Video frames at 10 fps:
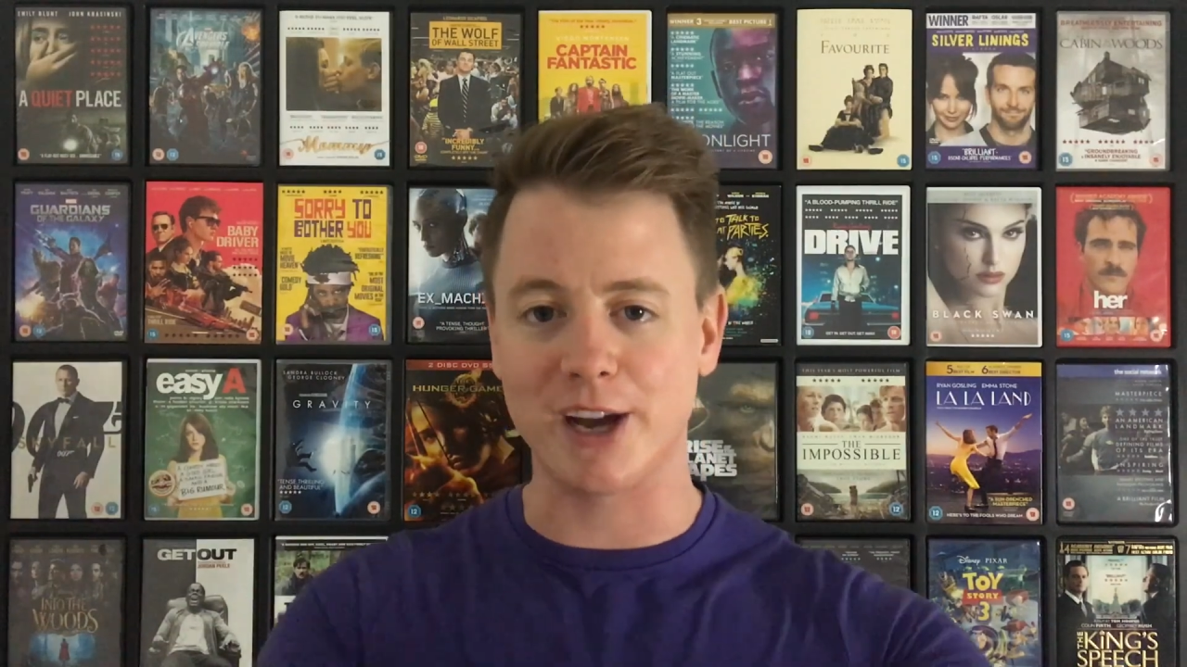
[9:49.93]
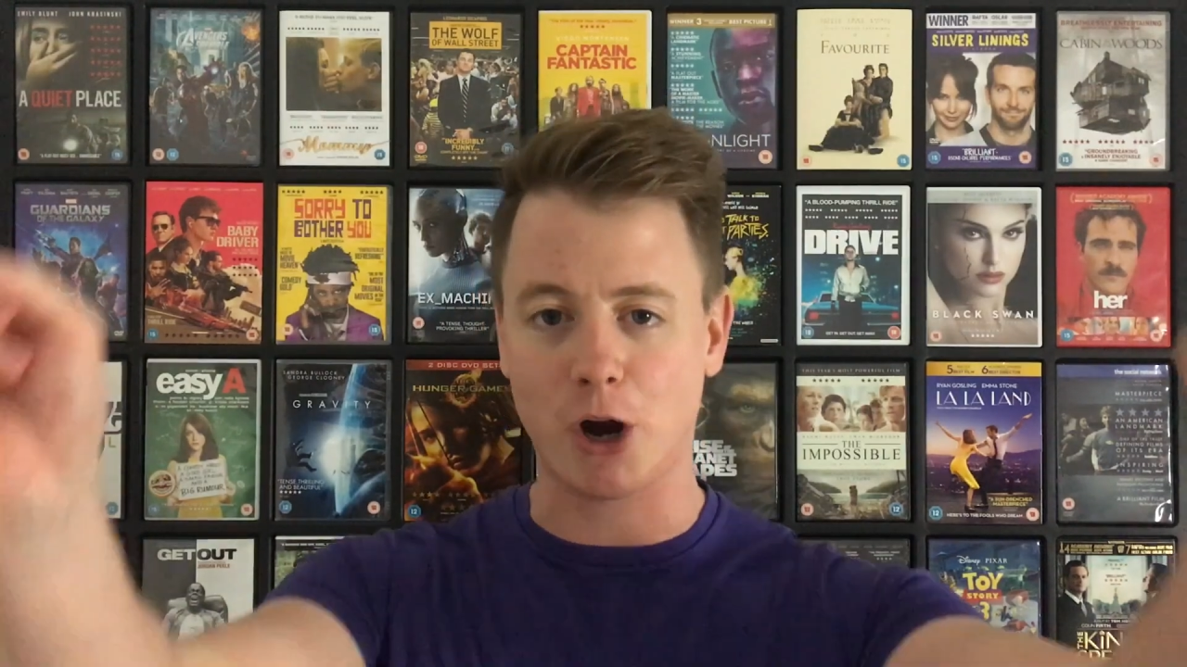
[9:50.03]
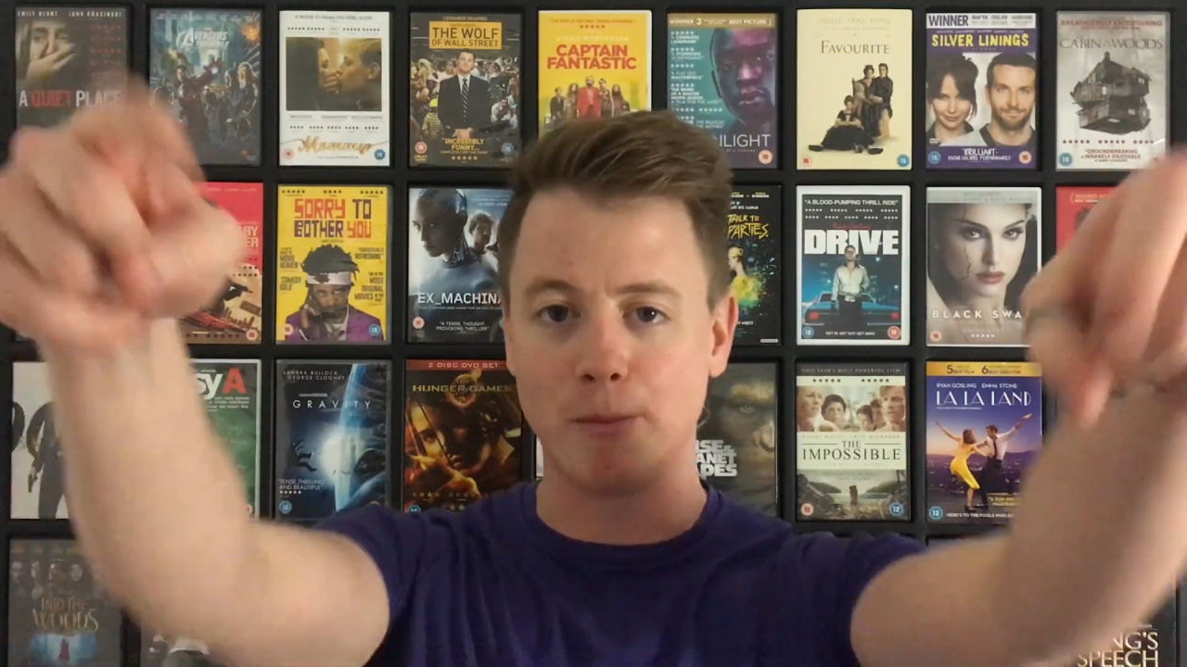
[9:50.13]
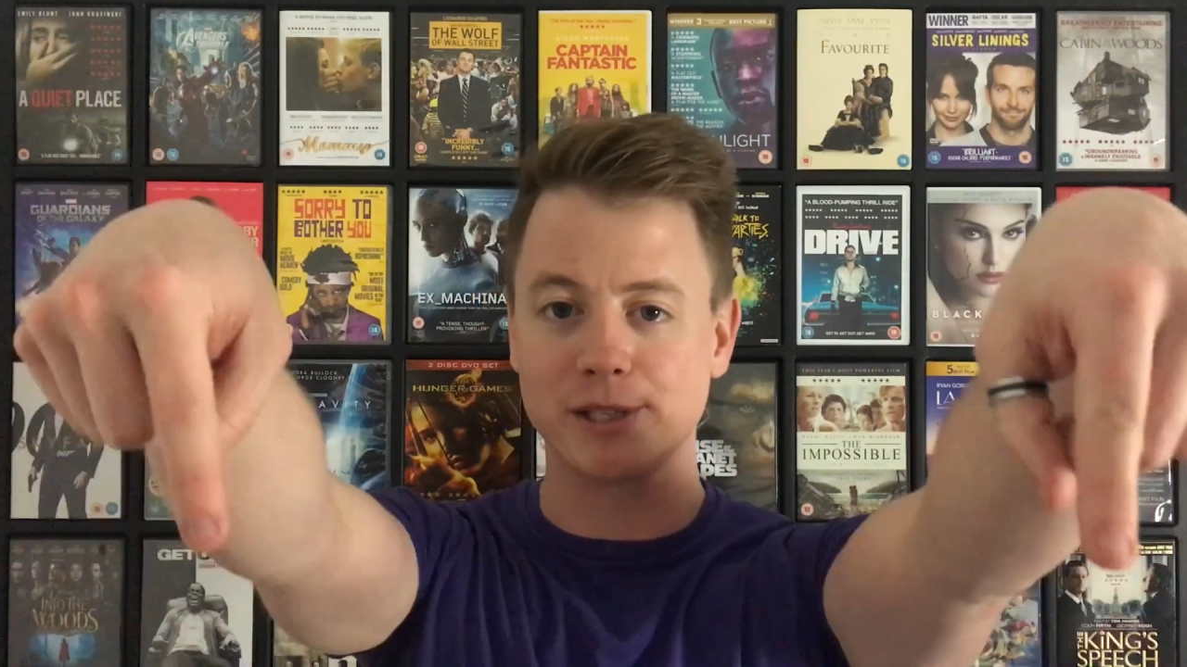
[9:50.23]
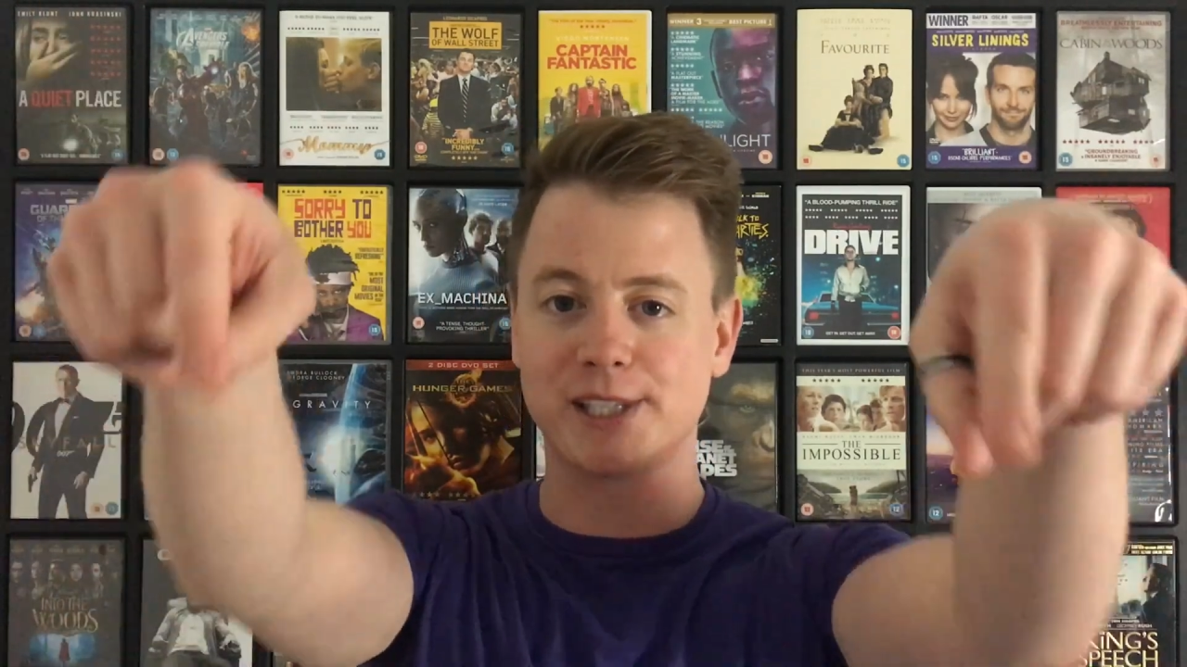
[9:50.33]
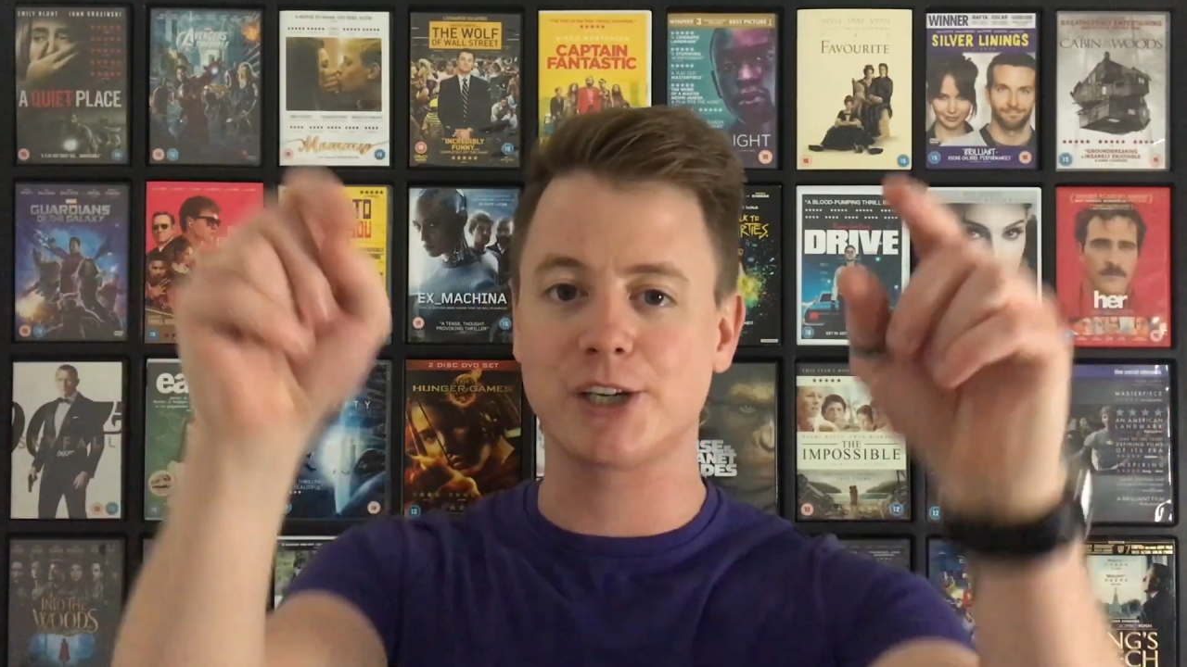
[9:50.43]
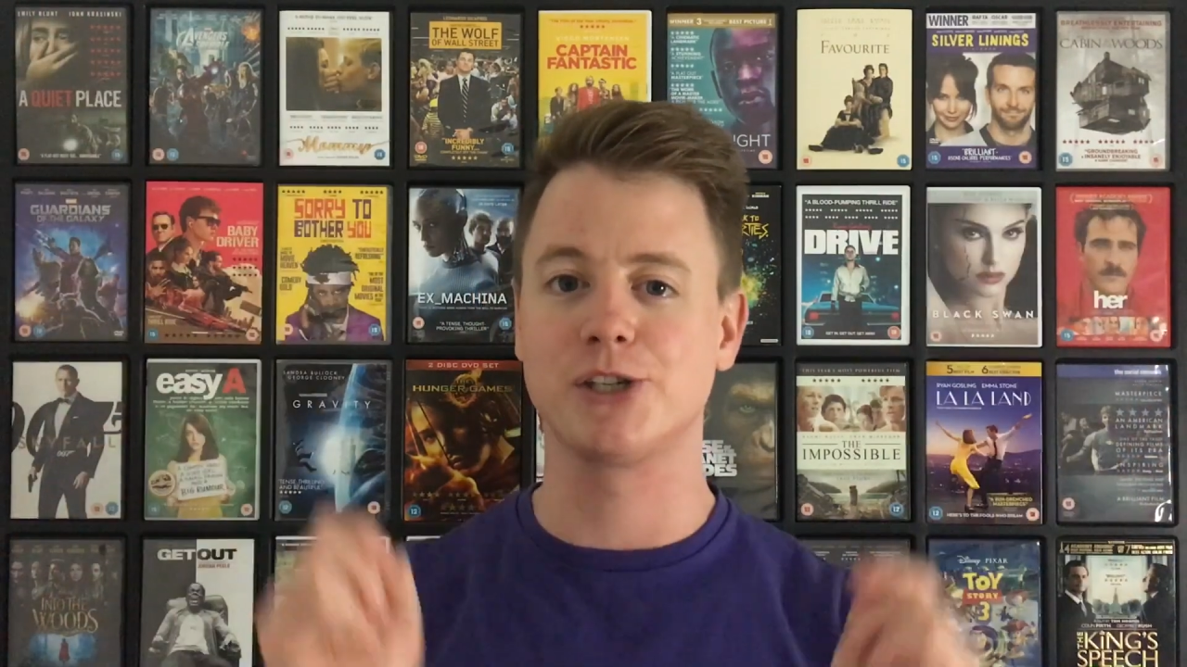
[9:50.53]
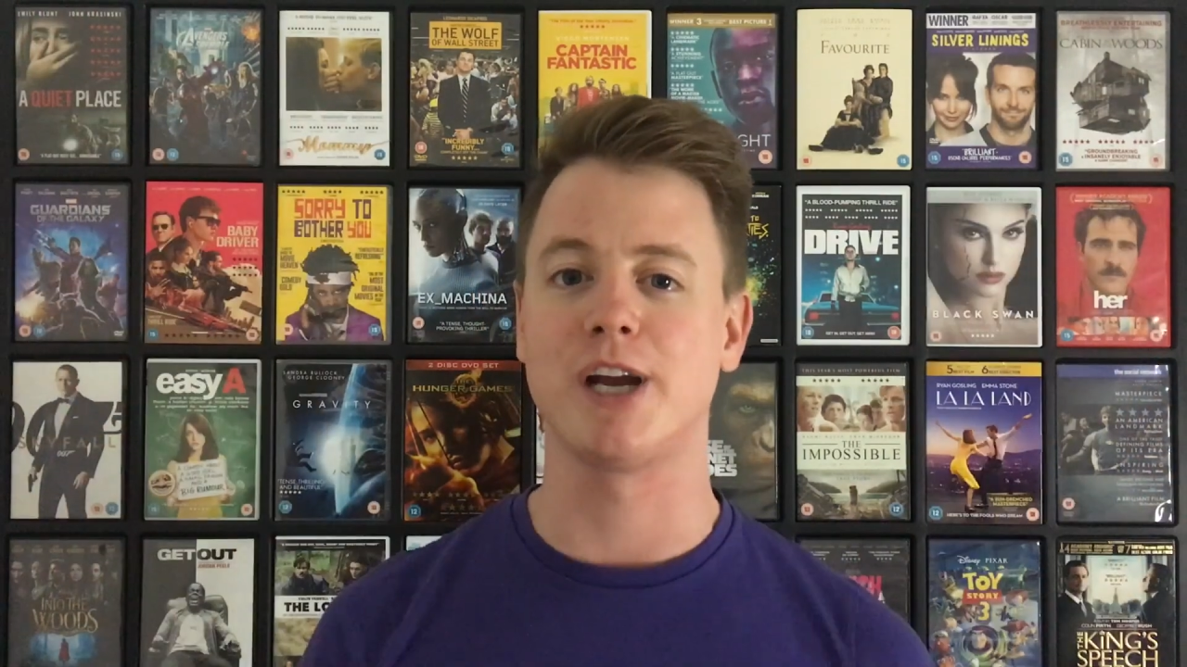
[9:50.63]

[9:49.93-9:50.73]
that comment section